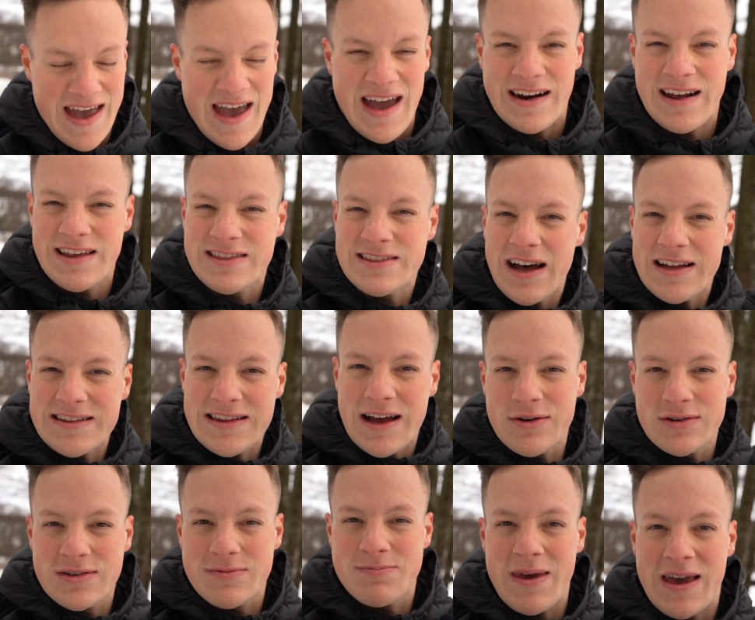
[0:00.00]
And I thought that
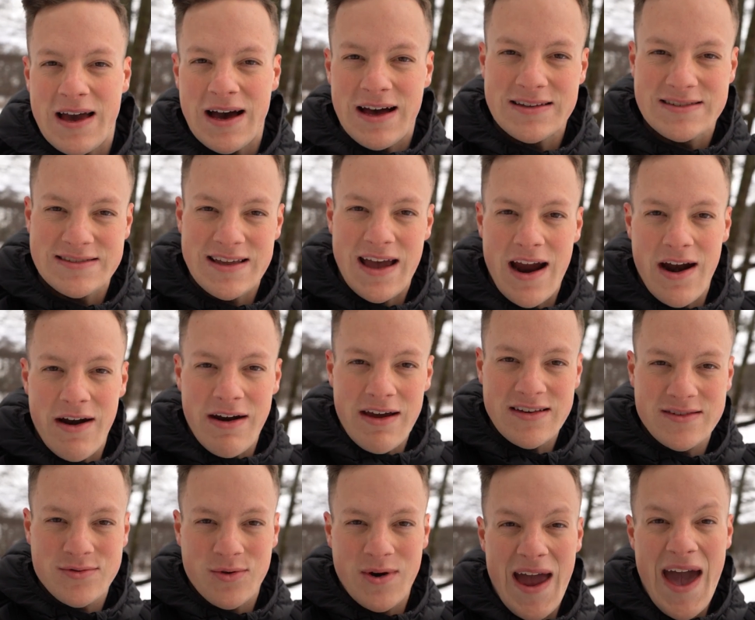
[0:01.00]
was because the
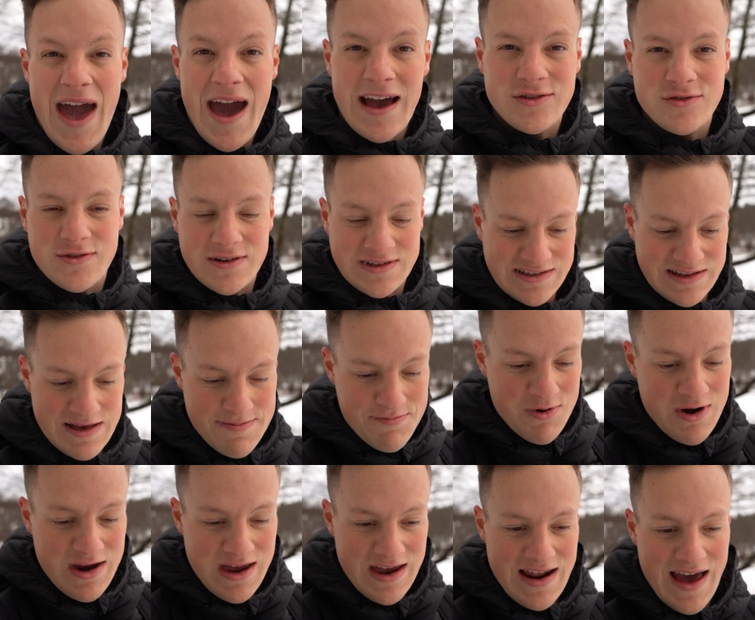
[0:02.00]
areas were extra
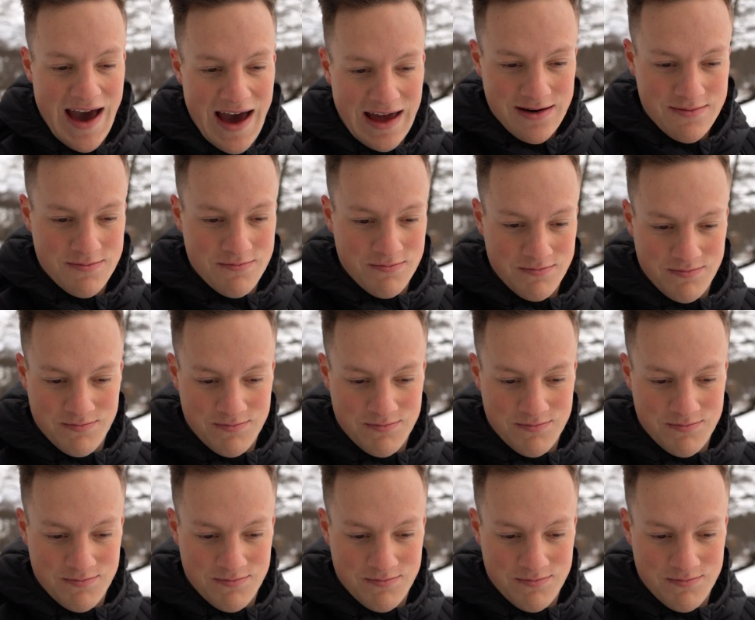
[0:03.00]
slippery and hadn't